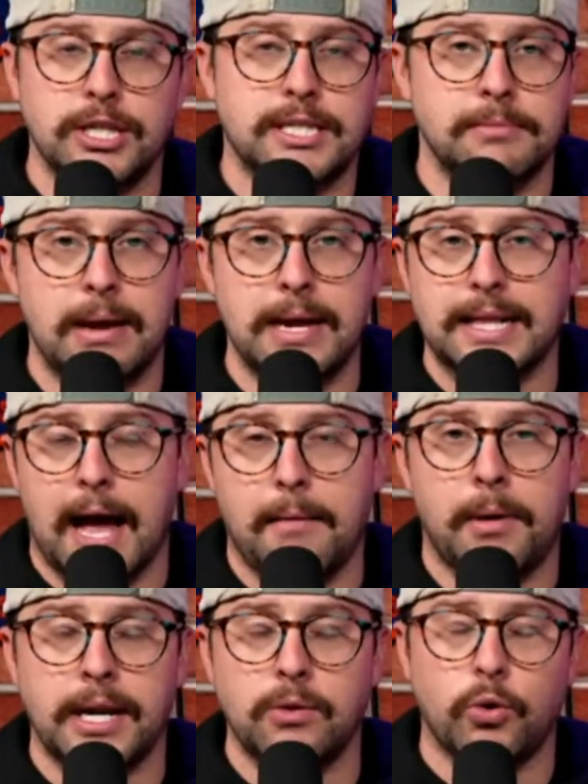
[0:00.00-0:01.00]
to make that
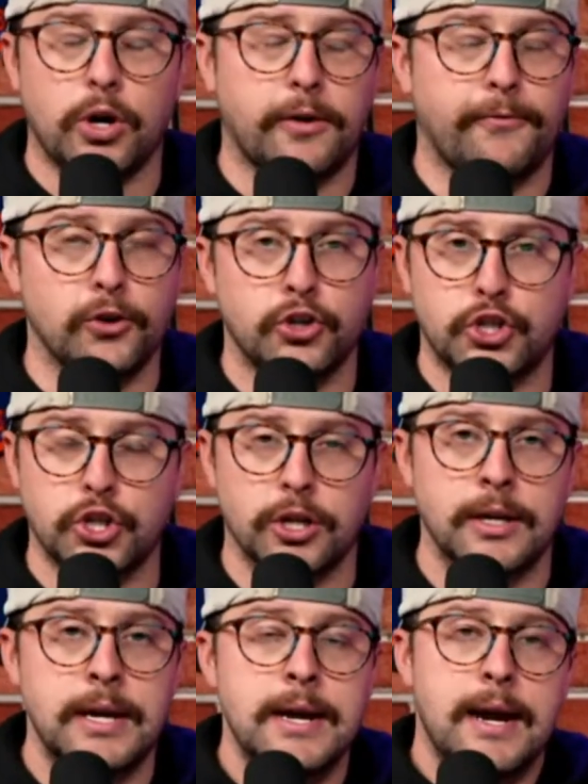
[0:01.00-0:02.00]
money work for sure.
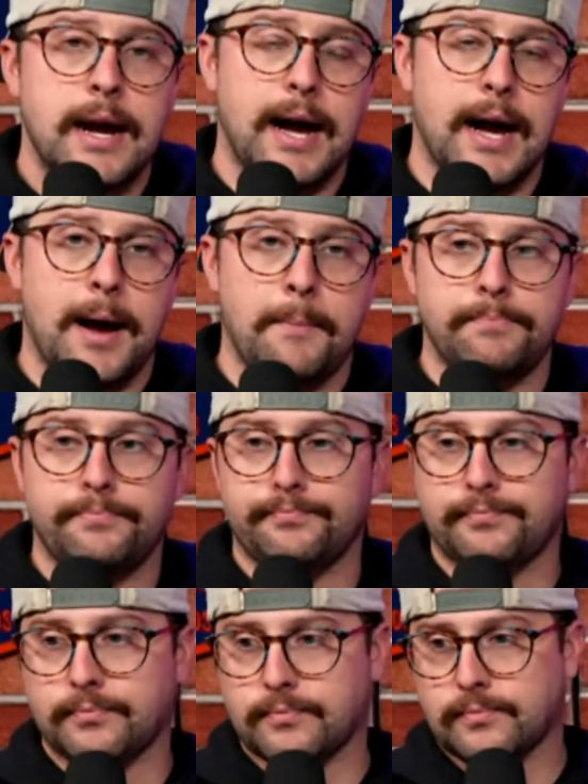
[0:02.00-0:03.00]
Alan
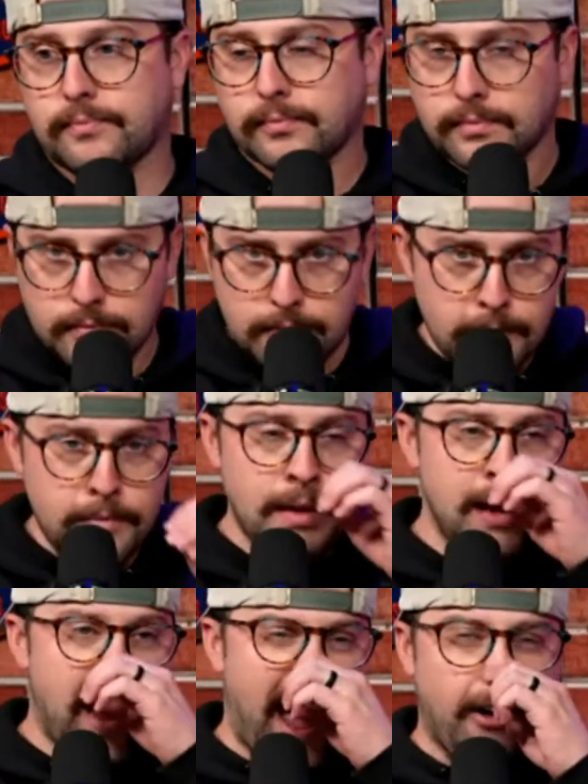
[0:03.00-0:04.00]

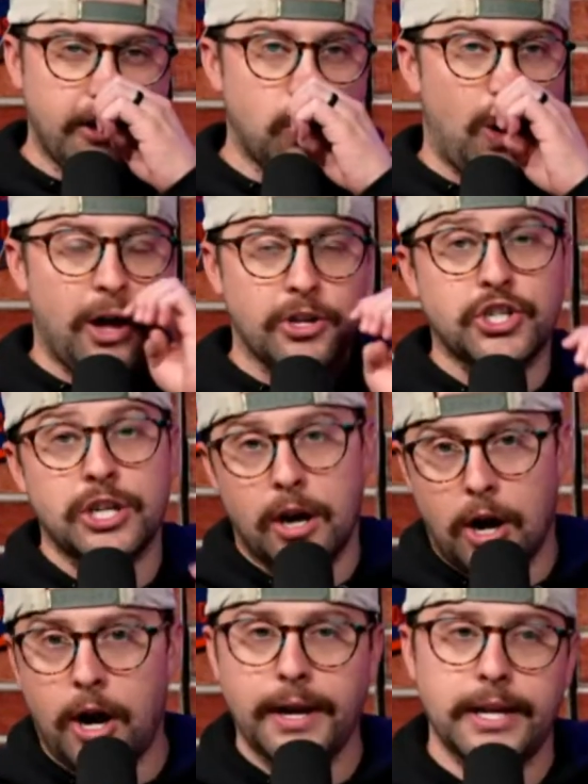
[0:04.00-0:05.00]
Walsh
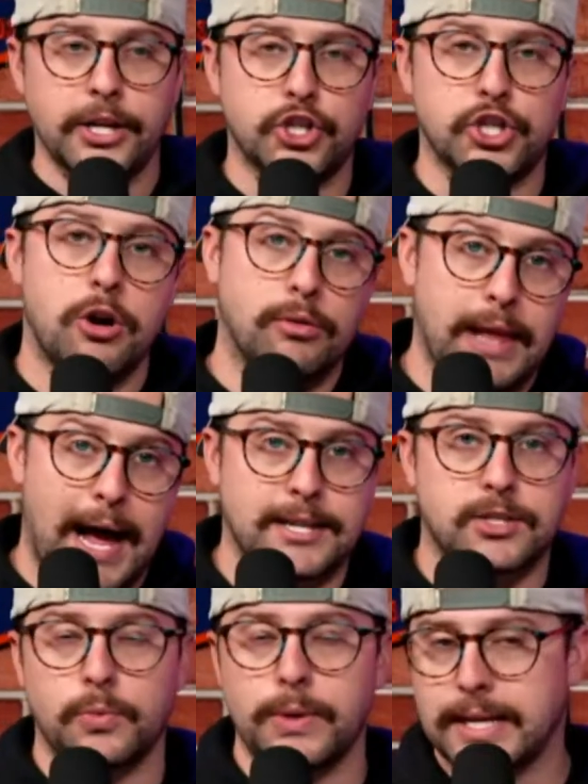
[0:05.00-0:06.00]
on his show
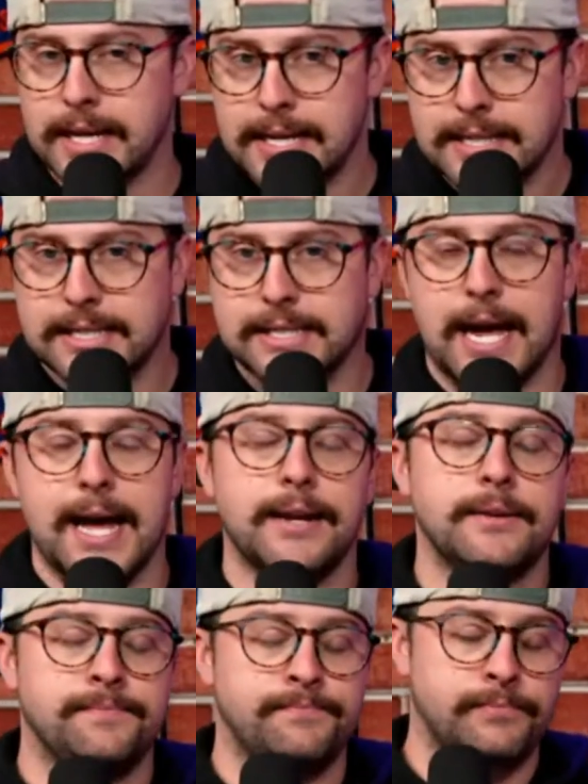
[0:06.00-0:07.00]
last week said,
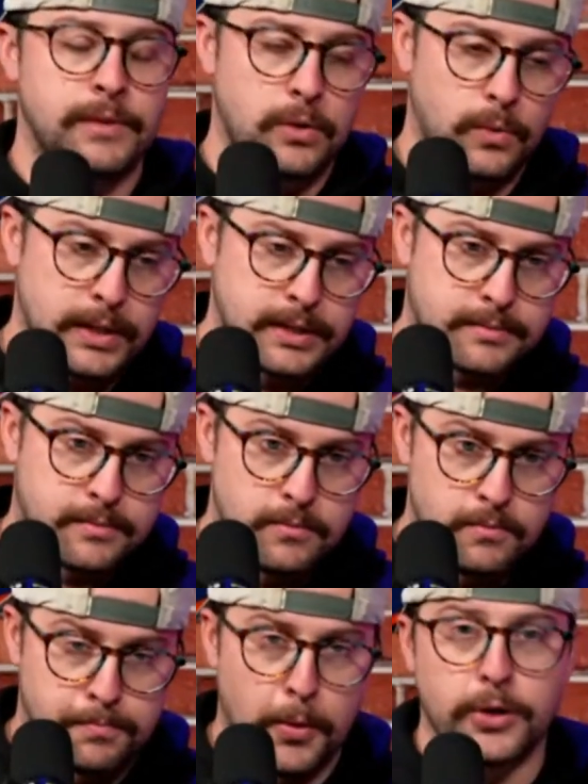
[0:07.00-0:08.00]
when
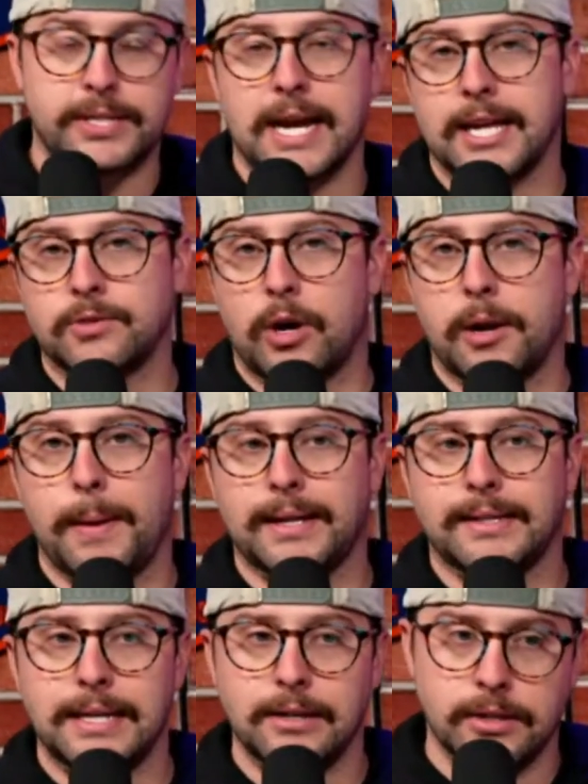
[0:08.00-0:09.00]
both sides want to make
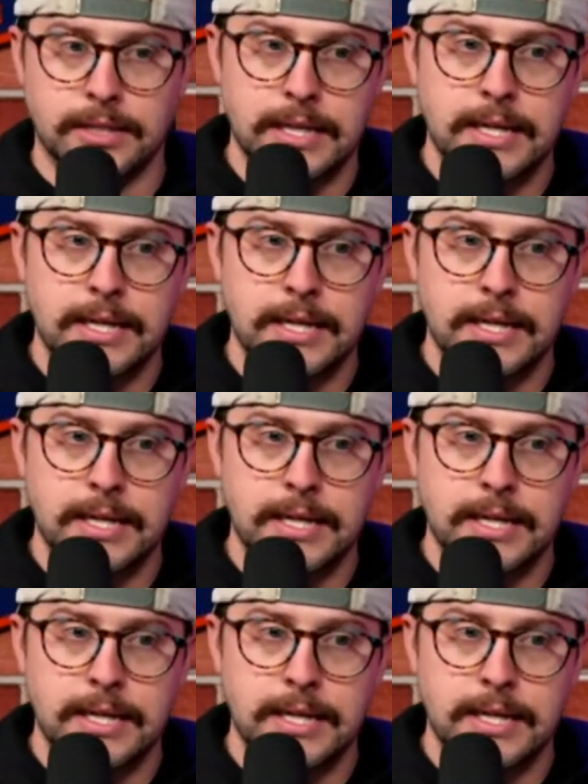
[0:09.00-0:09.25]
deals